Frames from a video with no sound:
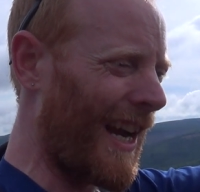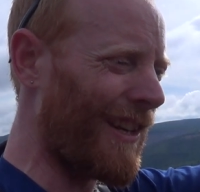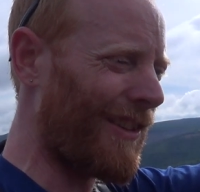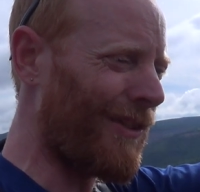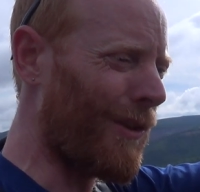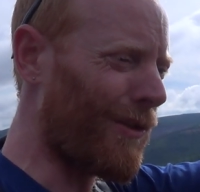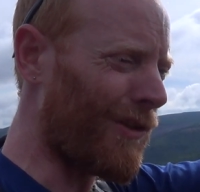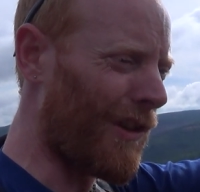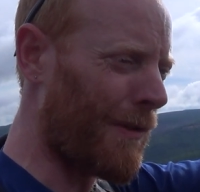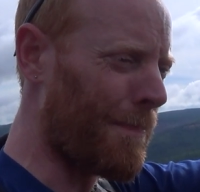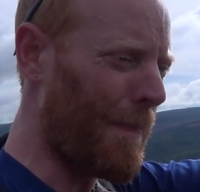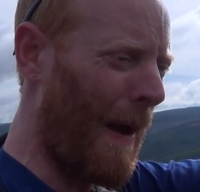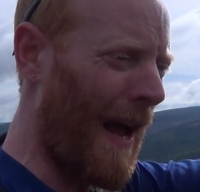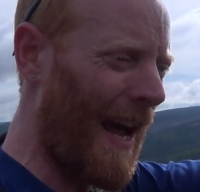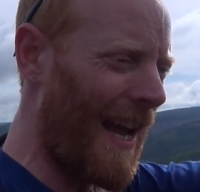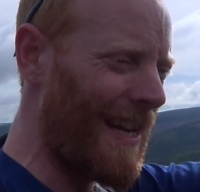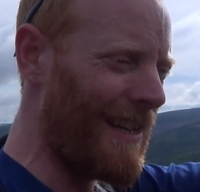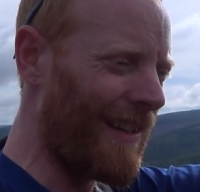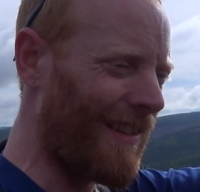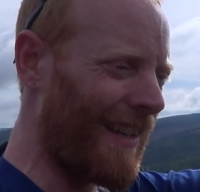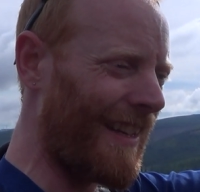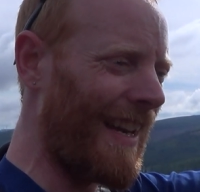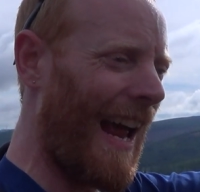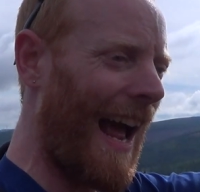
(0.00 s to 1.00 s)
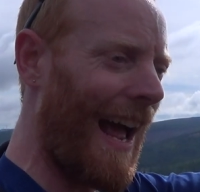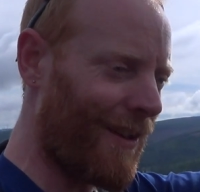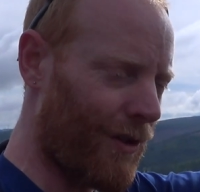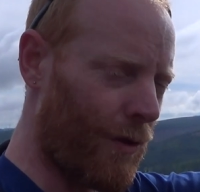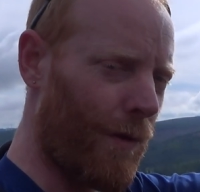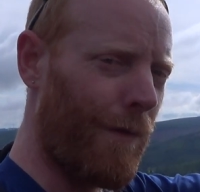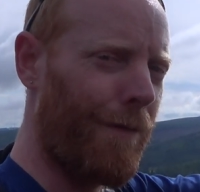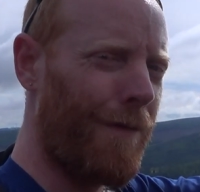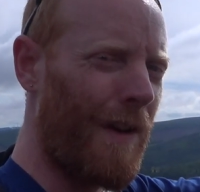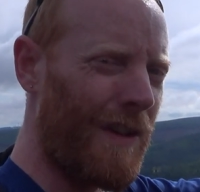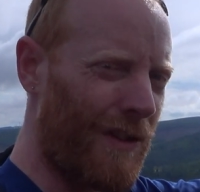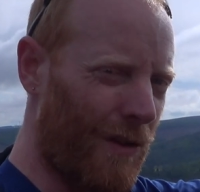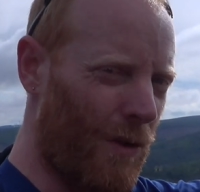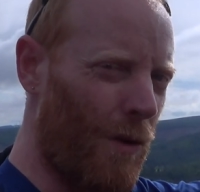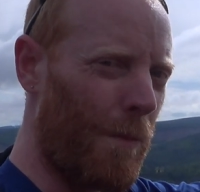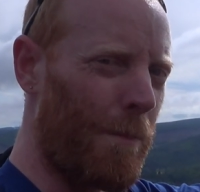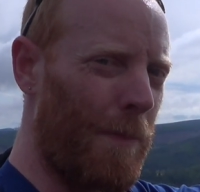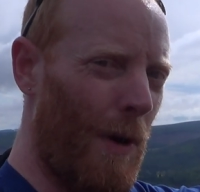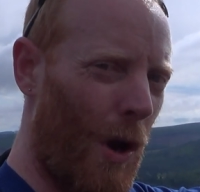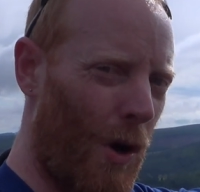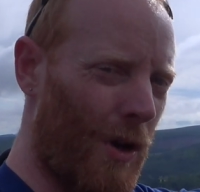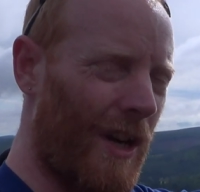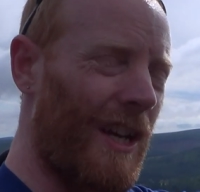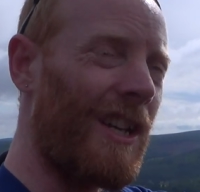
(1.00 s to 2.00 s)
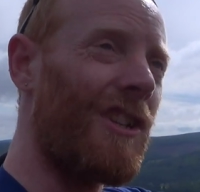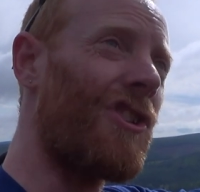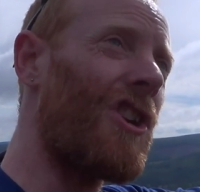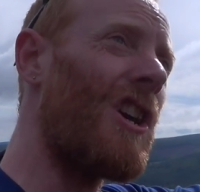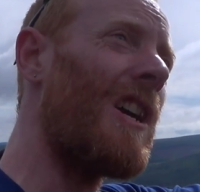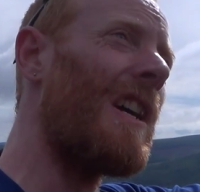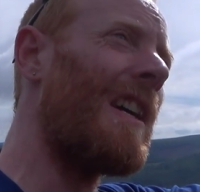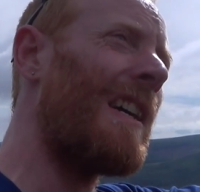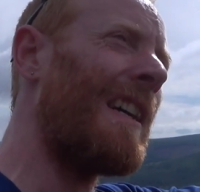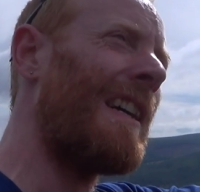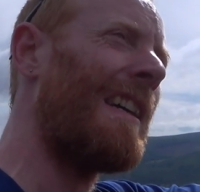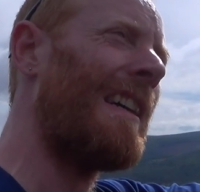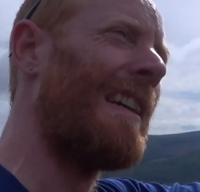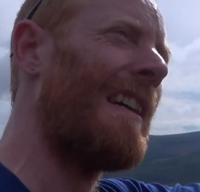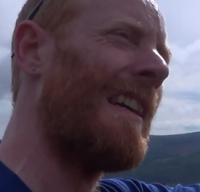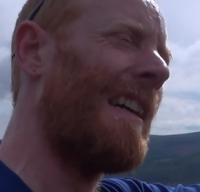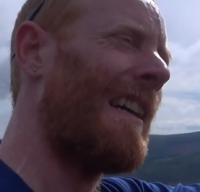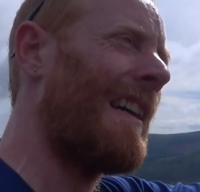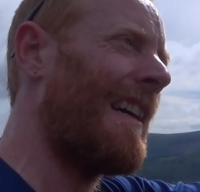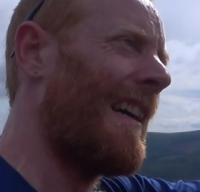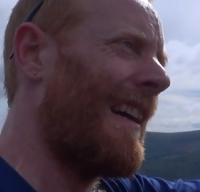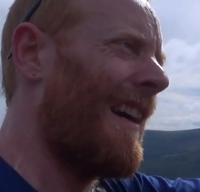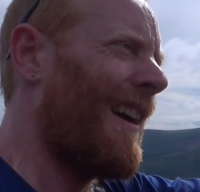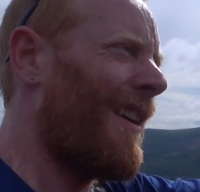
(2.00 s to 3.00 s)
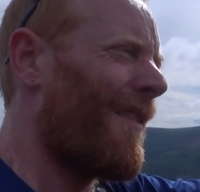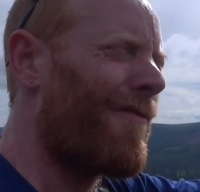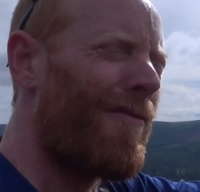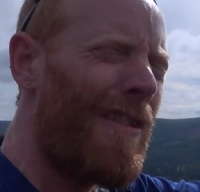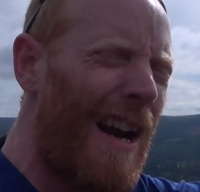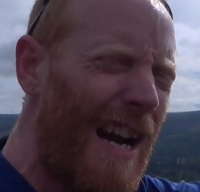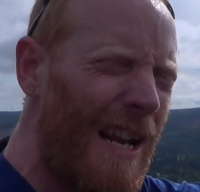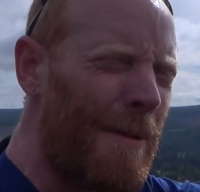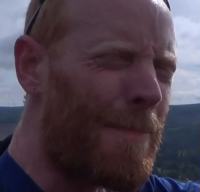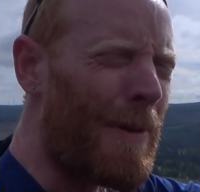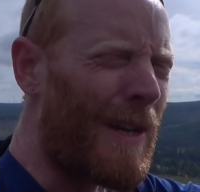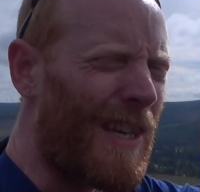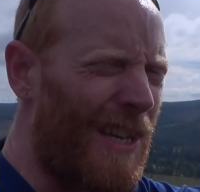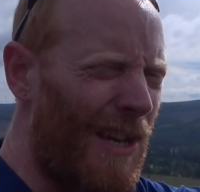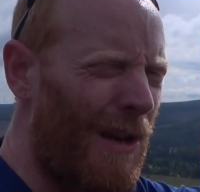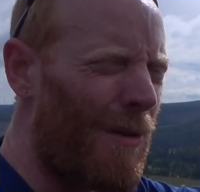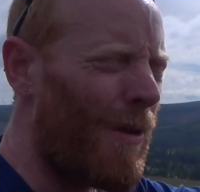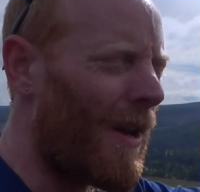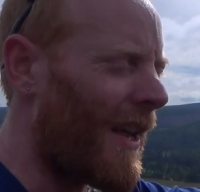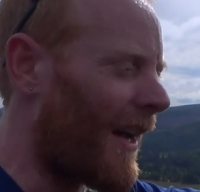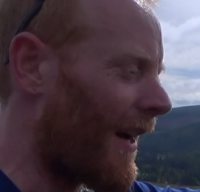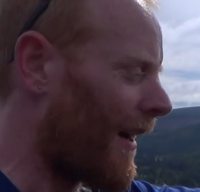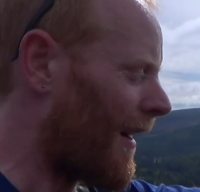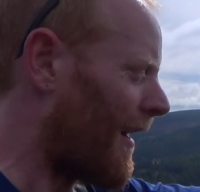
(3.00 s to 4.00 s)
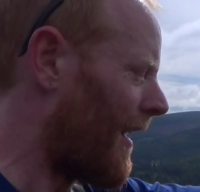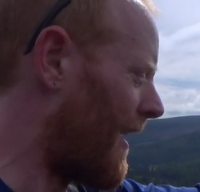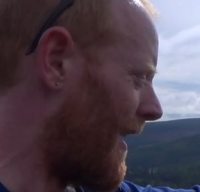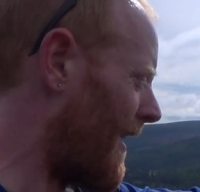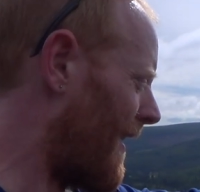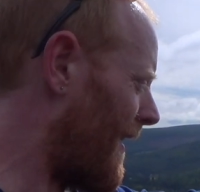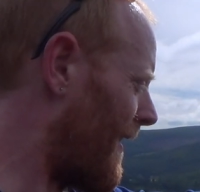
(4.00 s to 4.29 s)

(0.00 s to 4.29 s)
and it's not just pain, it's an actual physical blockage. Really peculiar.